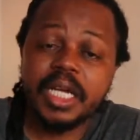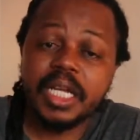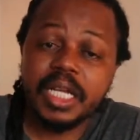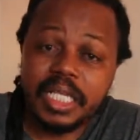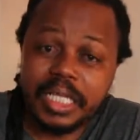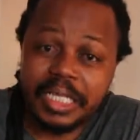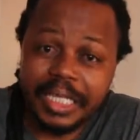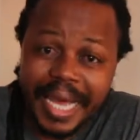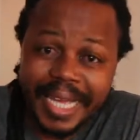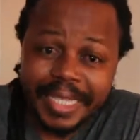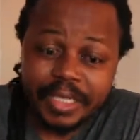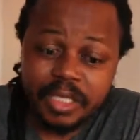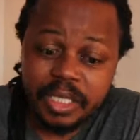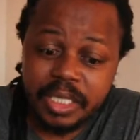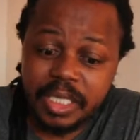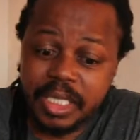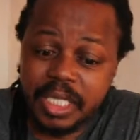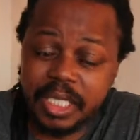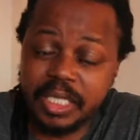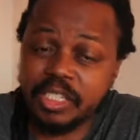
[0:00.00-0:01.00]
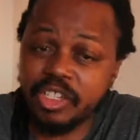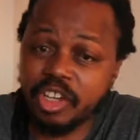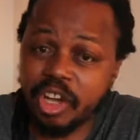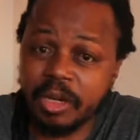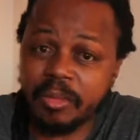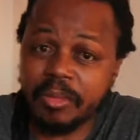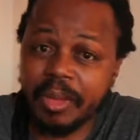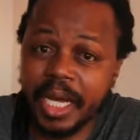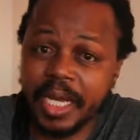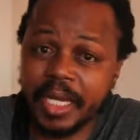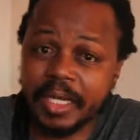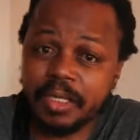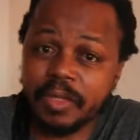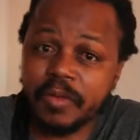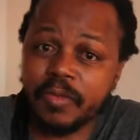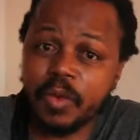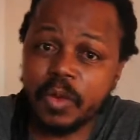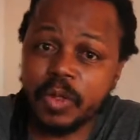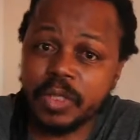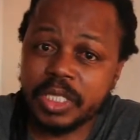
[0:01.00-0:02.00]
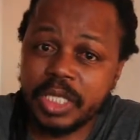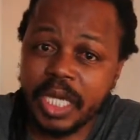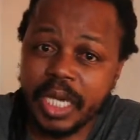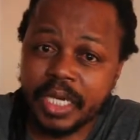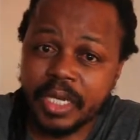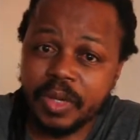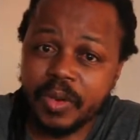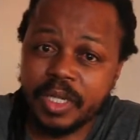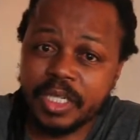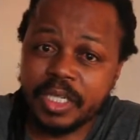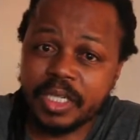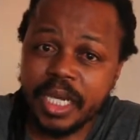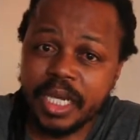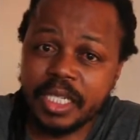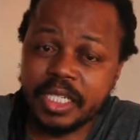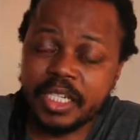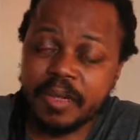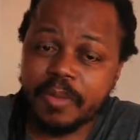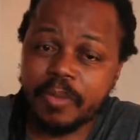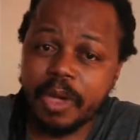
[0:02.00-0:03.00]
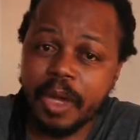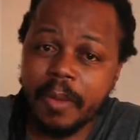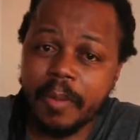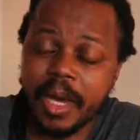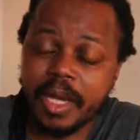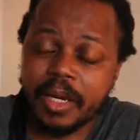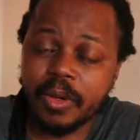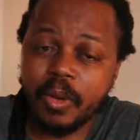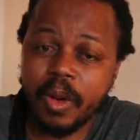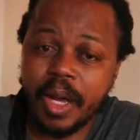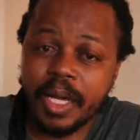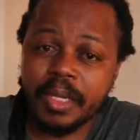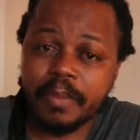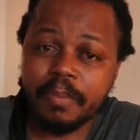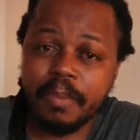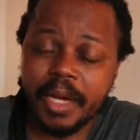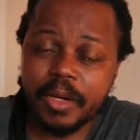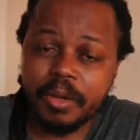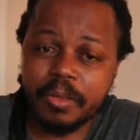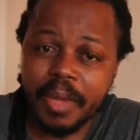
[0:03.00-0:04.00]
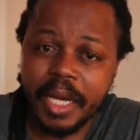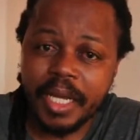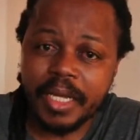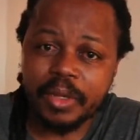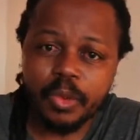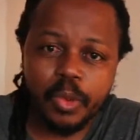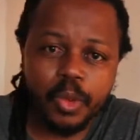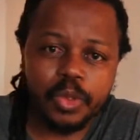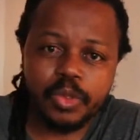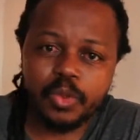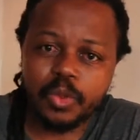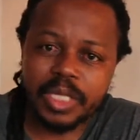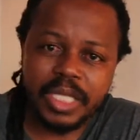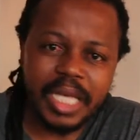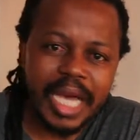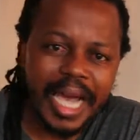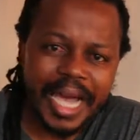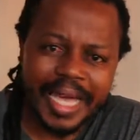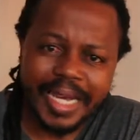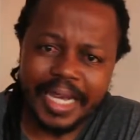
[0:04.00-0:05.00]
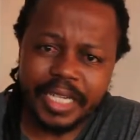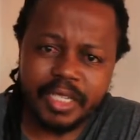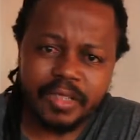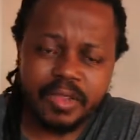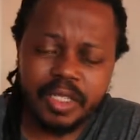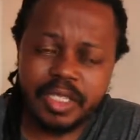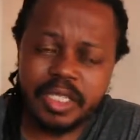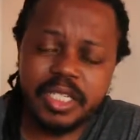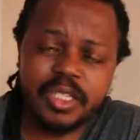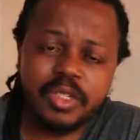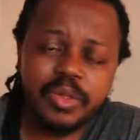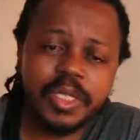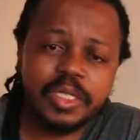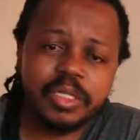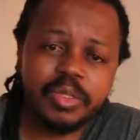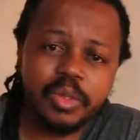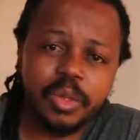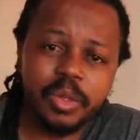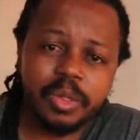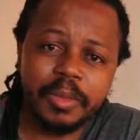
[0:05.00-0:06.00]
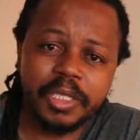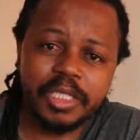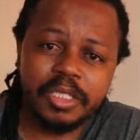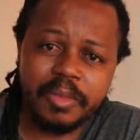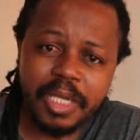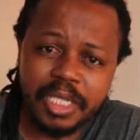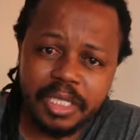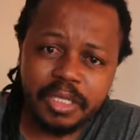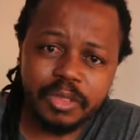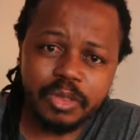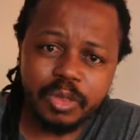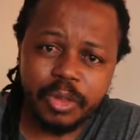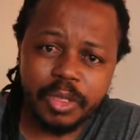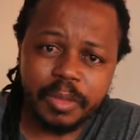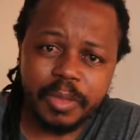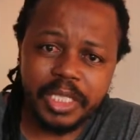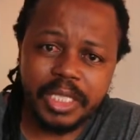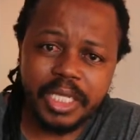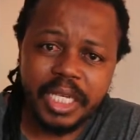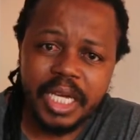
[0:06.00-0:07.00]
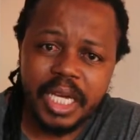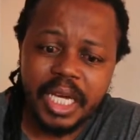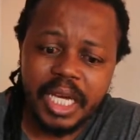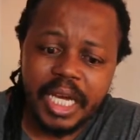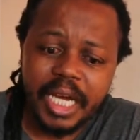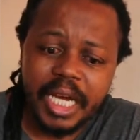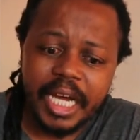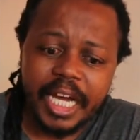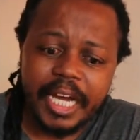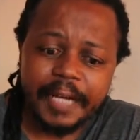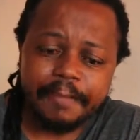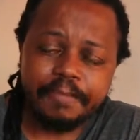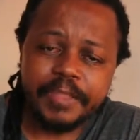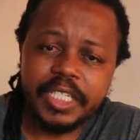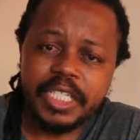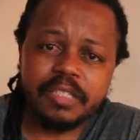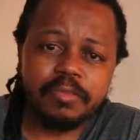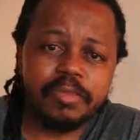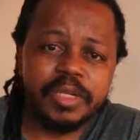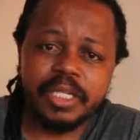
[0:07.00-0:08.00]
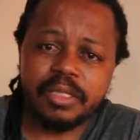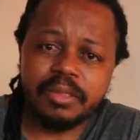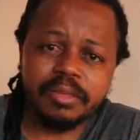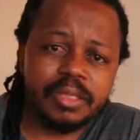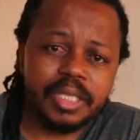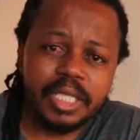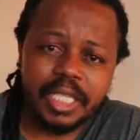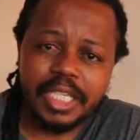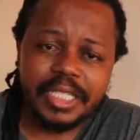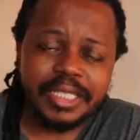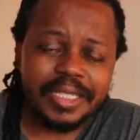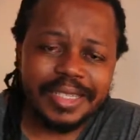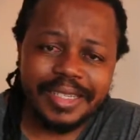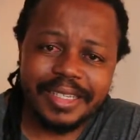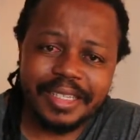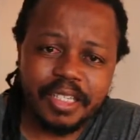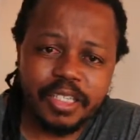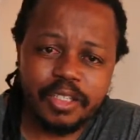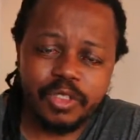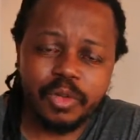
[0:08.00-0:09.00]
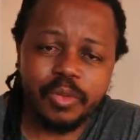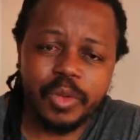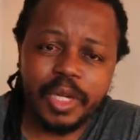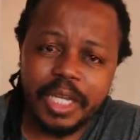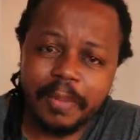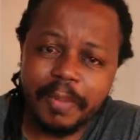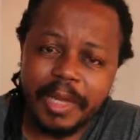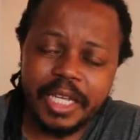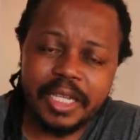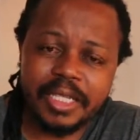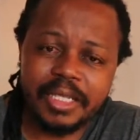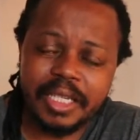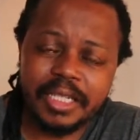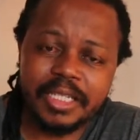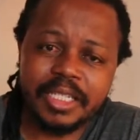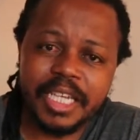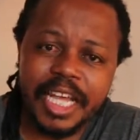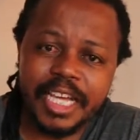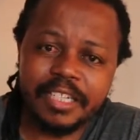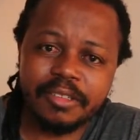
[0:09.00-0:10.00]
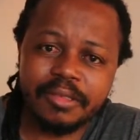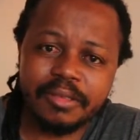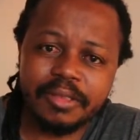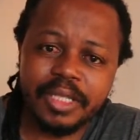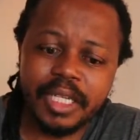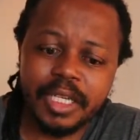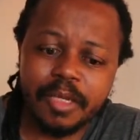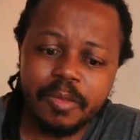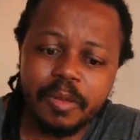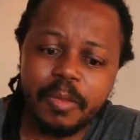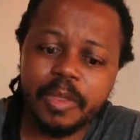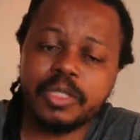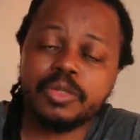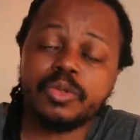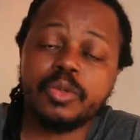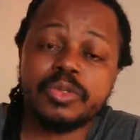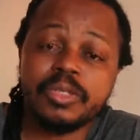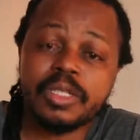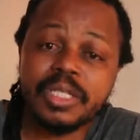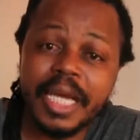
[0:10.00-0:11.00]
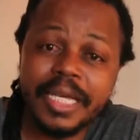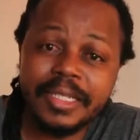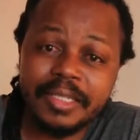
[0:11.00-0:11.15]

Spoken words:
Nice to see Dion Myers, of course. Tadiwa Nashim Marumani, who was the highlight of the T20 tournament, domestic tournament. He's already made his international debut, but it's also nice